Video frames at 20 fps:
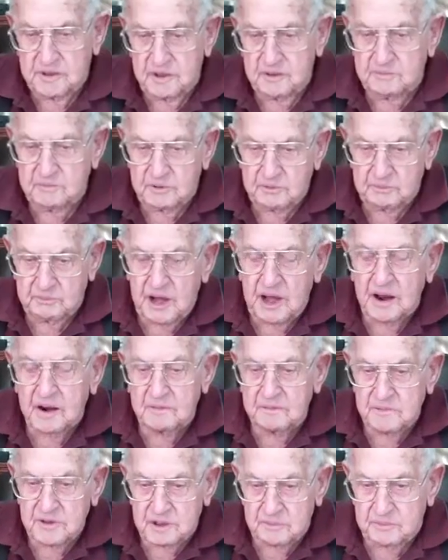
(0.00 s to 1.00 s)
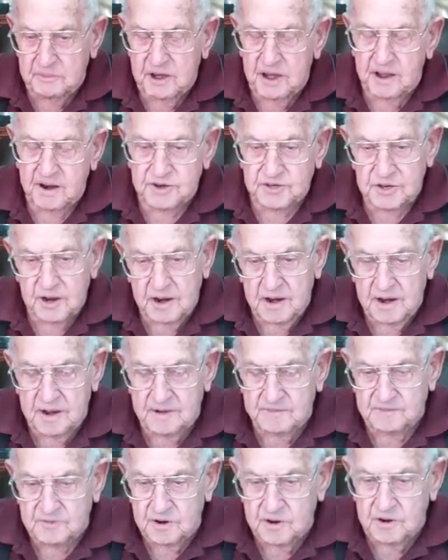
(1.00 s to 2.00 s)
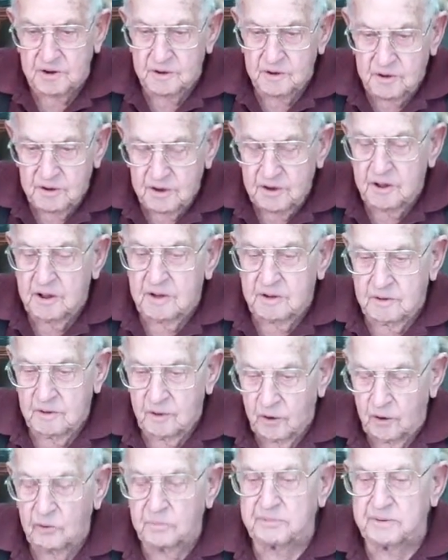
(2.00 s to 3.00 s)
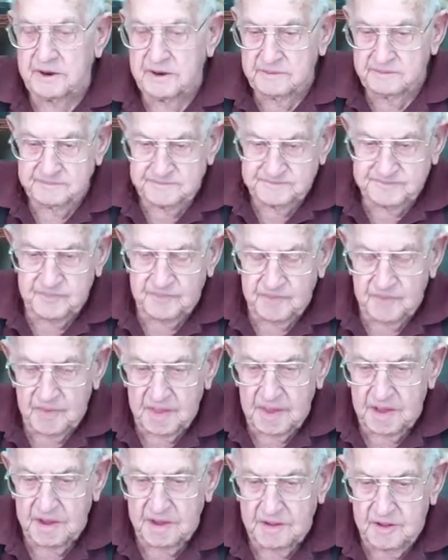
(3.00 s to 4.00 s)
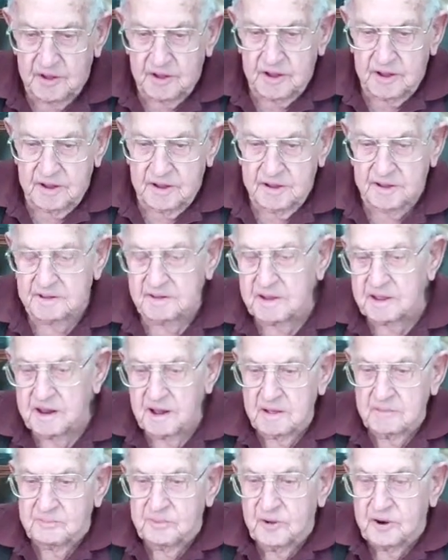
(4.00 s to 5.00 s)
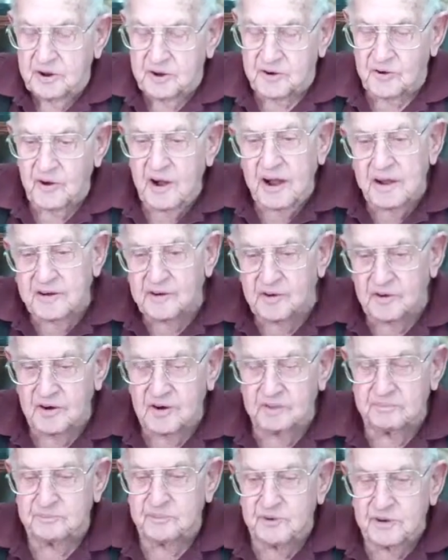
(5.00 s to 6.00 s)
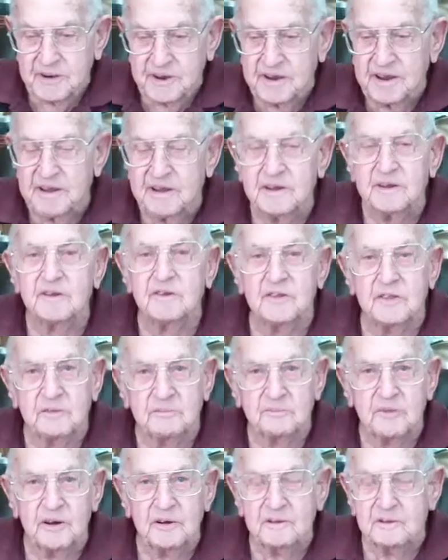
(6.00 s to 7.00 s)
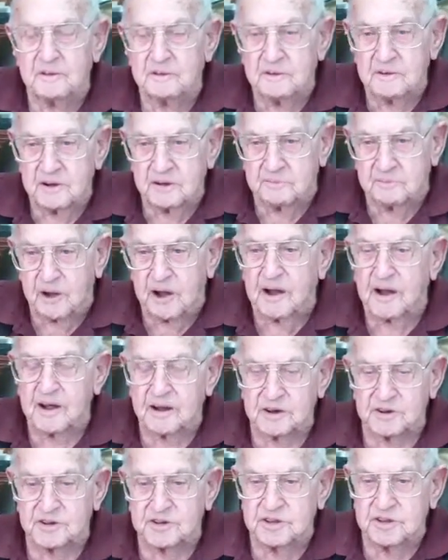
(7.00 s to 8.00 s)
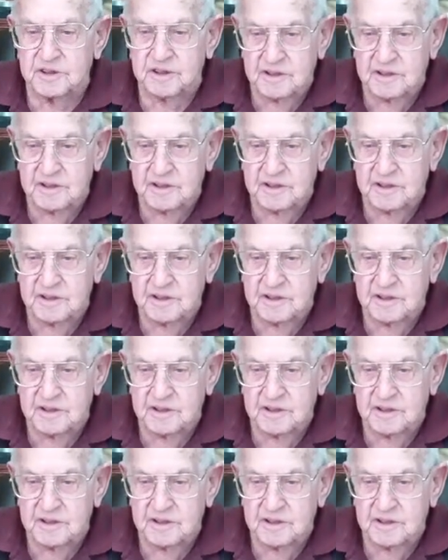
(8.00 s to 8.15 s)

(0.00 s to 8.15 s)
The bottom of the box I left open. And then I put a grinder up on the end of the box.